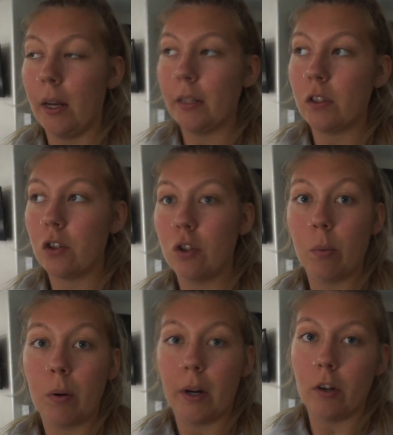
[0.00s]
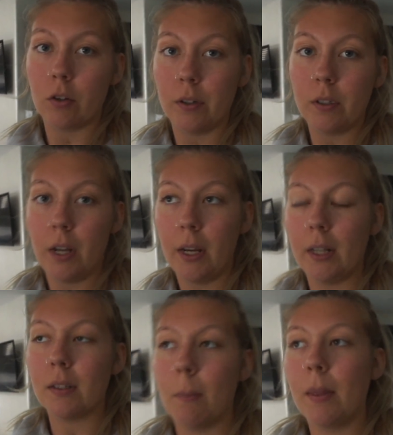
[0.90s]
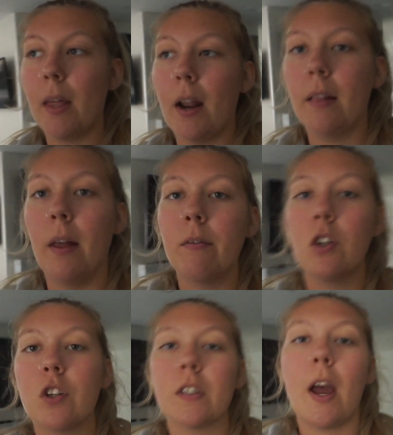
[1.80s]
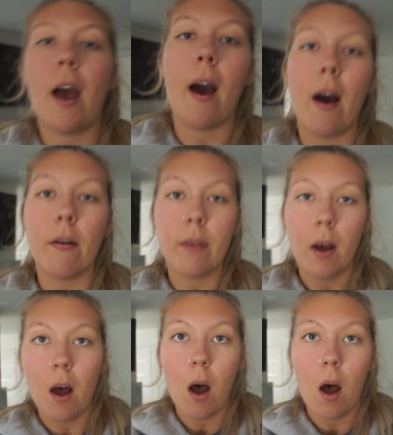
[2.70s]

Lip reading: It's super interesting, and it's something that I love to just have